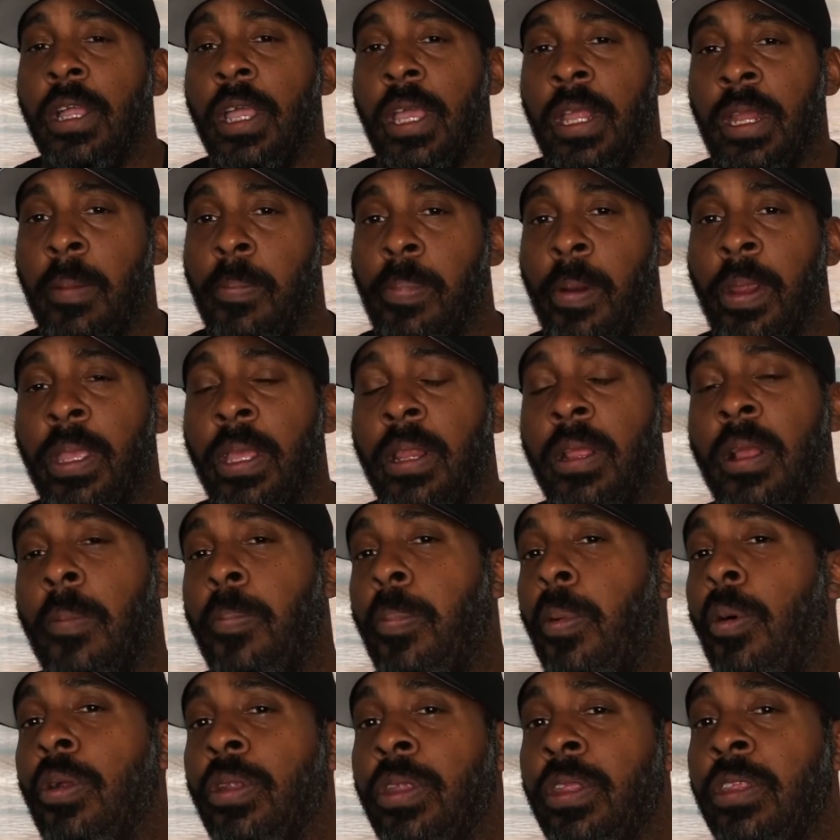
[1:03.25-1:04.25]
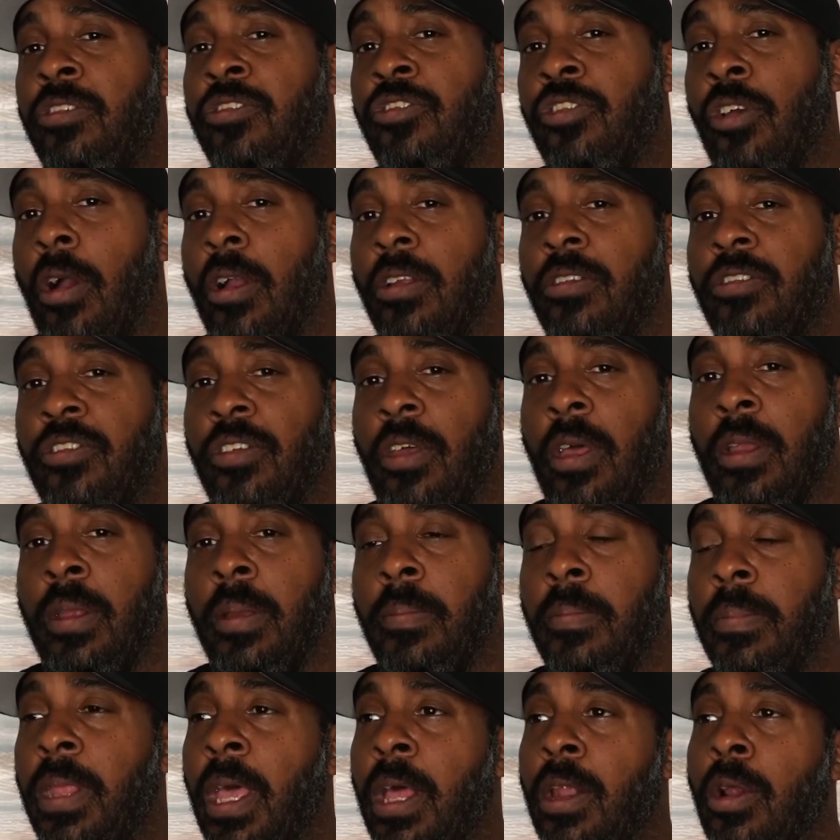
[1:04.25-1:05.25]
And they're bringing up all these charges on
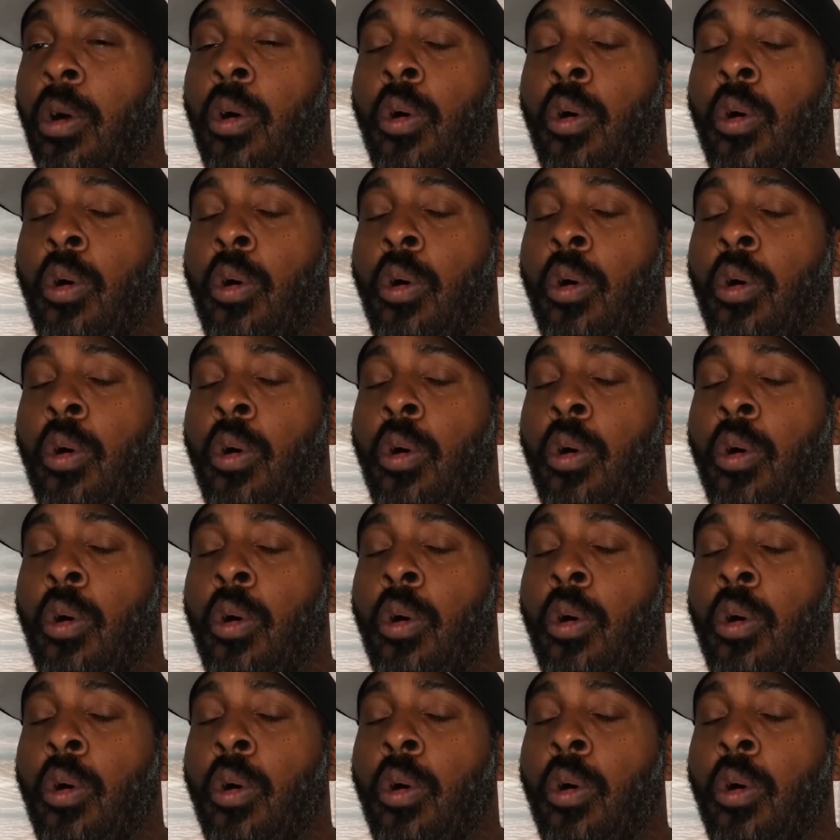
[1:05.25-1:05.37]
him that are